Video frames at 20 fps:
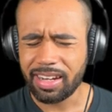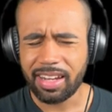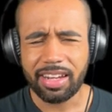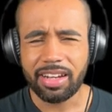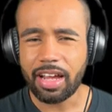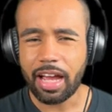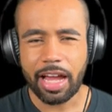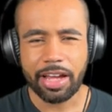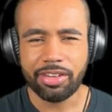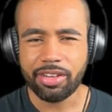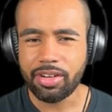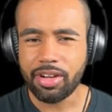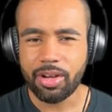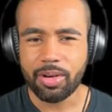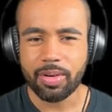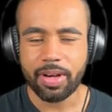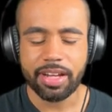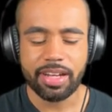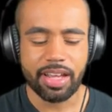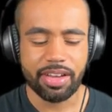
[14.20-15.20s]
I, I don't
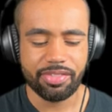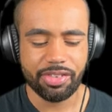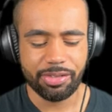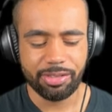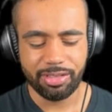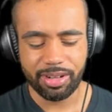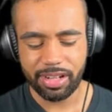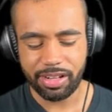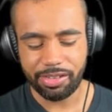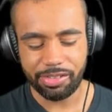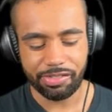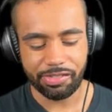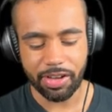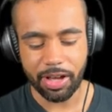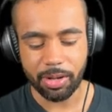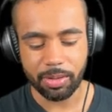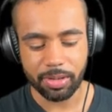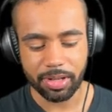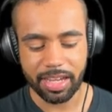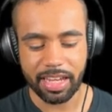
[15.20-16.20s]
know, I never really
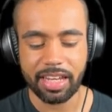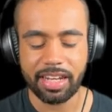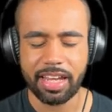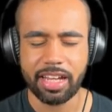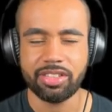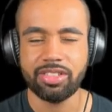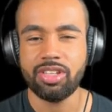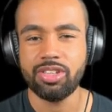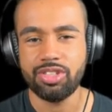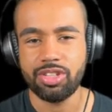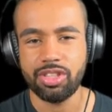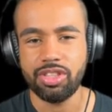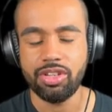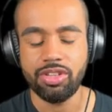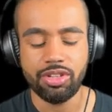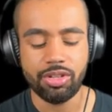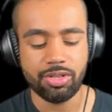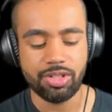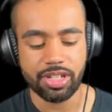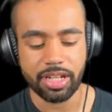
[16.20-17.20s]
felt connected to the
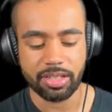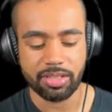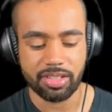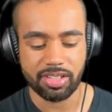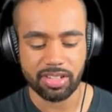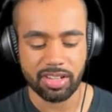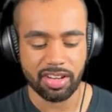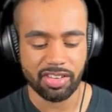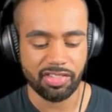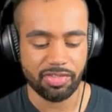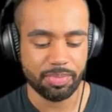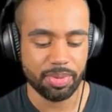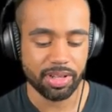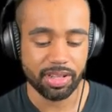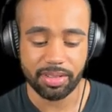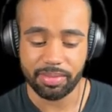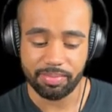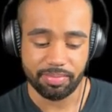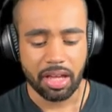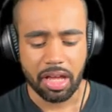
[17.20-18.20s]
new gen stuff,
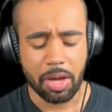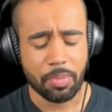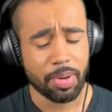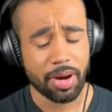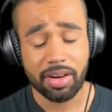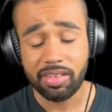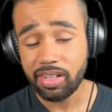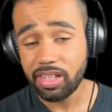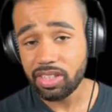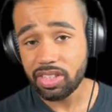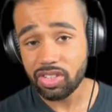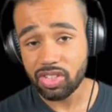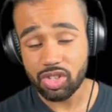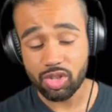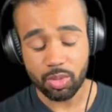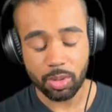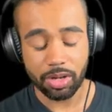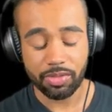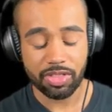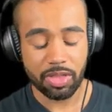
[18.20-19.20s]
but apparently this
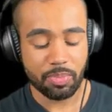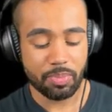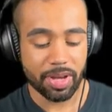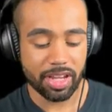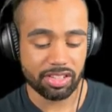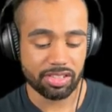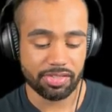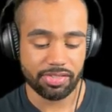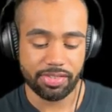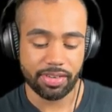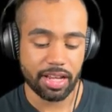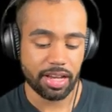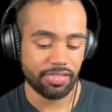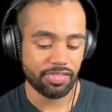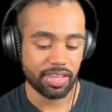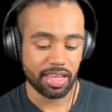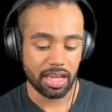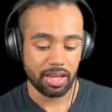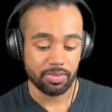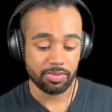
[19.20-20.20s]
is one of the best FNAF
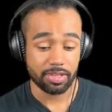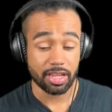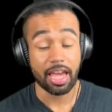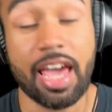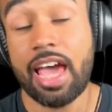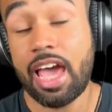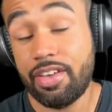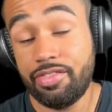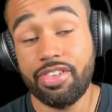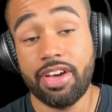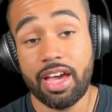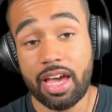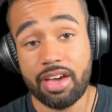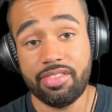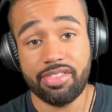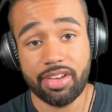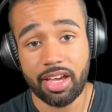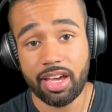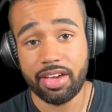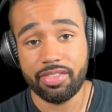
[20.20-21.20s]
games ever,
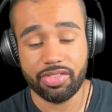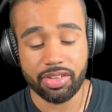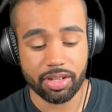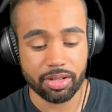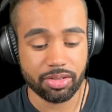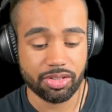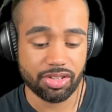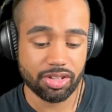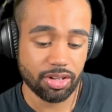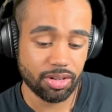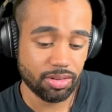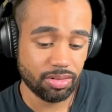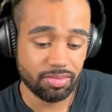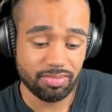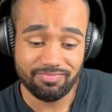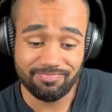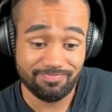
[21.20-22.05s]
ever, ever, so...